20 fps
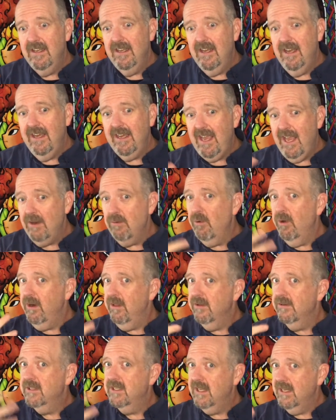again, one of
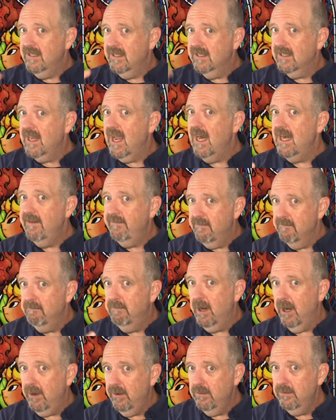those things that's kind of
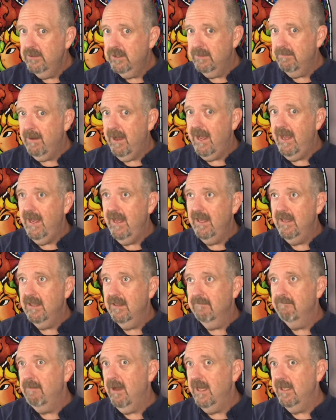imposed by
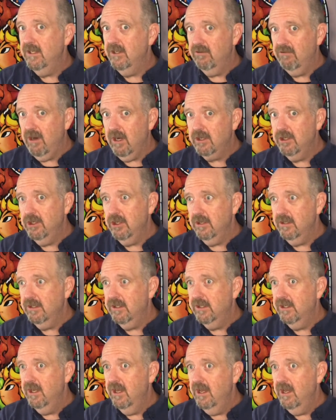structures,